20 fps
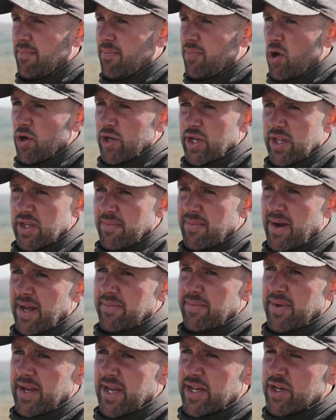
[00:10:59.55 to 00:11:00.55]
blocking the
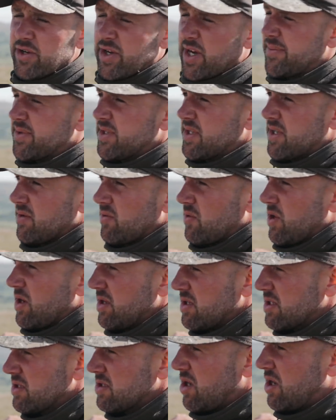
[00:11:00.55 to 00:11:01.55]
man-made grips that
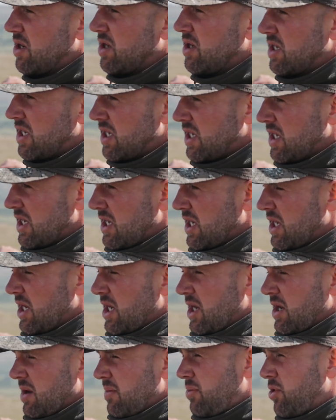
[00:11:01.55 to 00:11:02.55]
were sort of
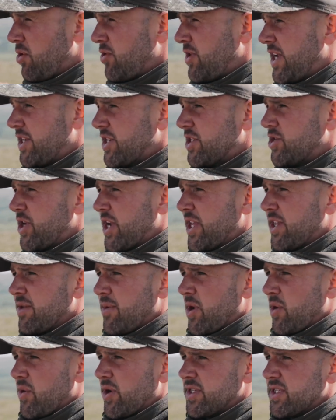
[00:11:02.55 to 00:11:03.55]
put there to drain the
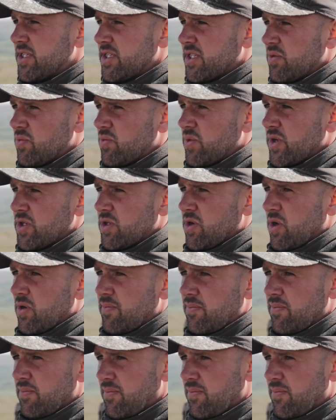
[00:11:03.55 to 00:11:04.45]
moors, we're sort of